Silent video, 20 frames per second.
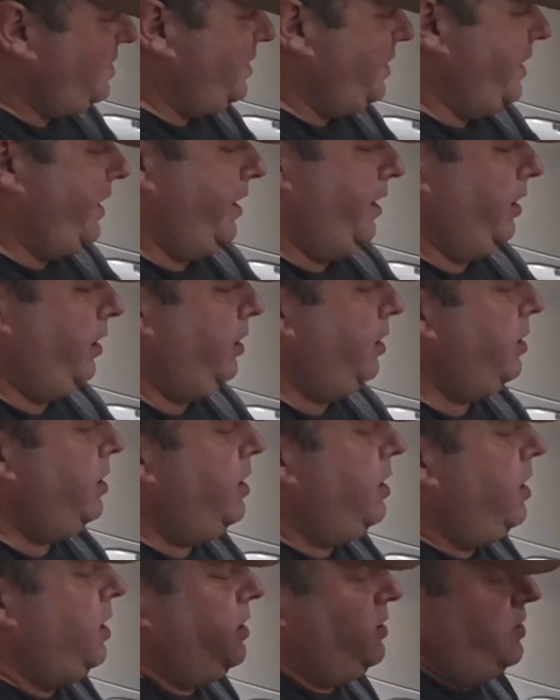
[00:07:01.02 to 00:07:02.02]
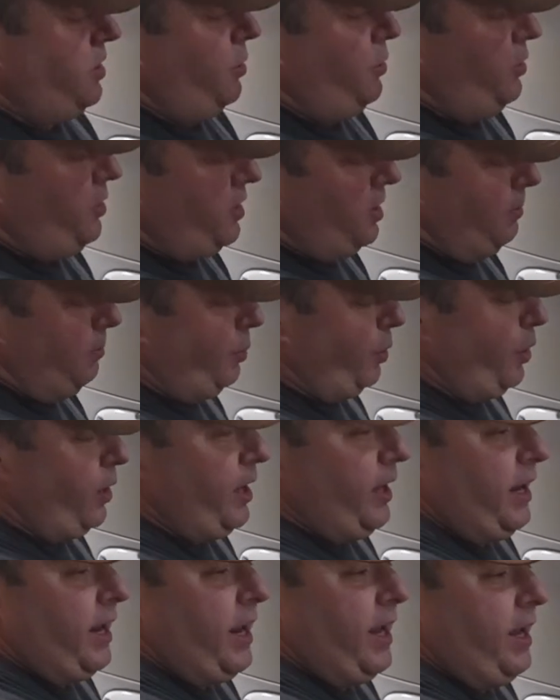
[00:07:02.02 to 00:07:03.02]
in here so you can put
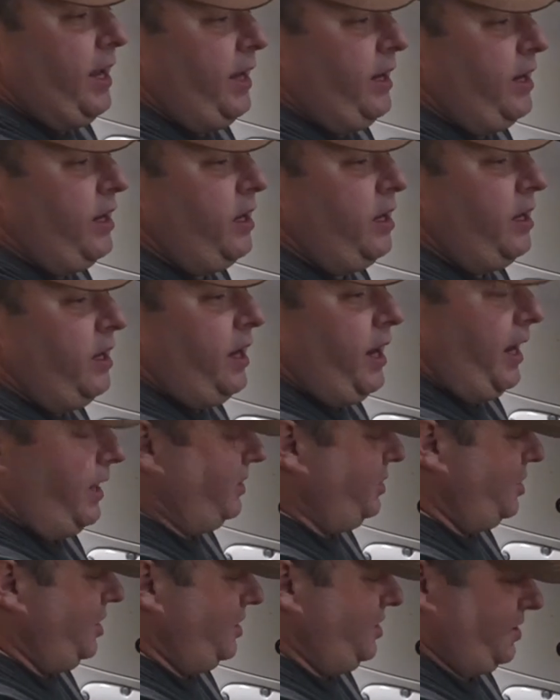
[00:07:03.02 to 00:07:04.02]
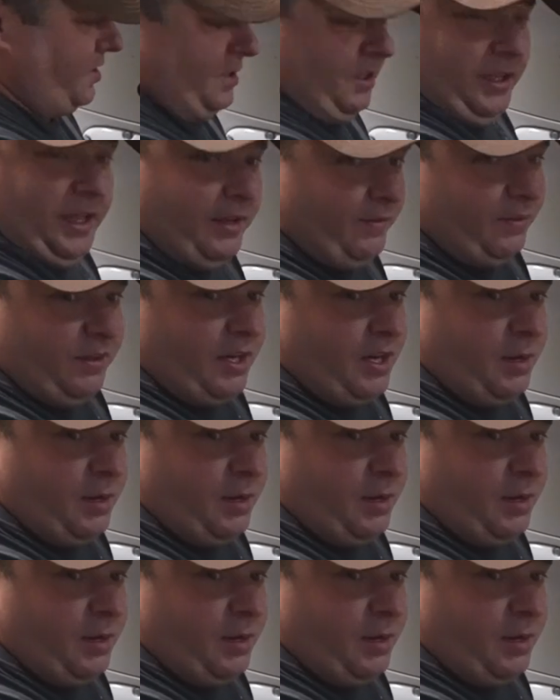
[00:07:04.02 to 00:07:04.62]
it in and just leave it